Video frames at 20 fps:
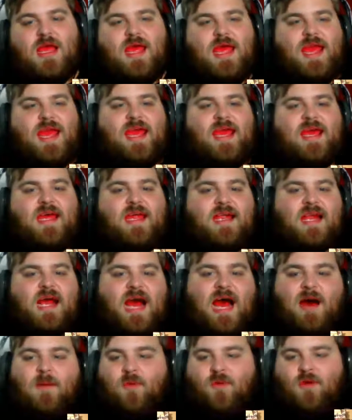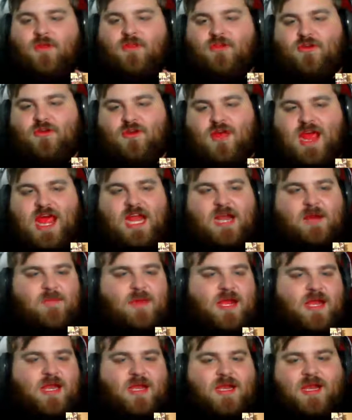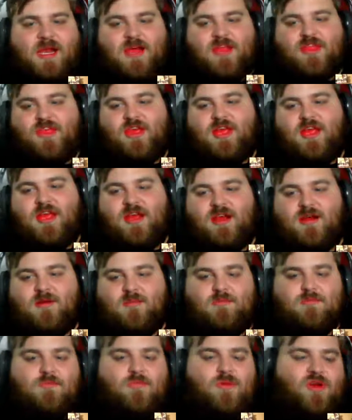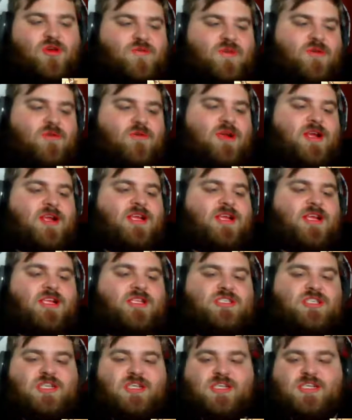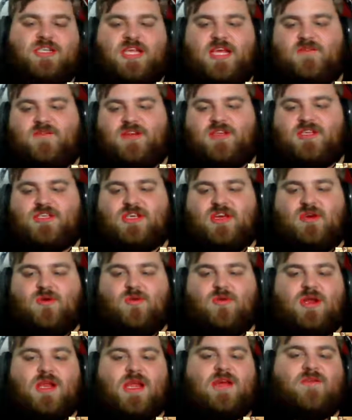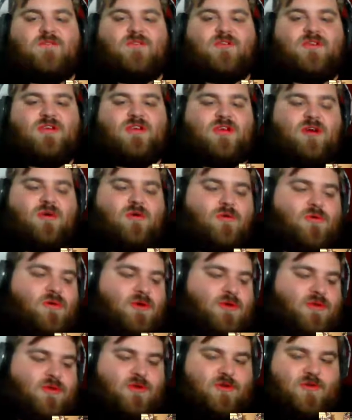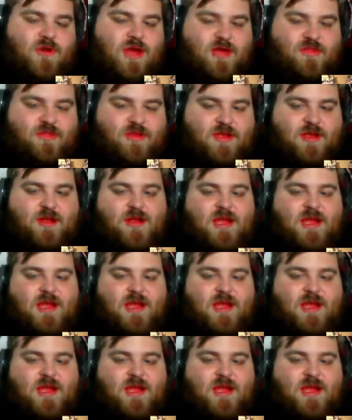And I'm going to throw animated out there, movie rendition, TV show, whatever y'all want to throw out there.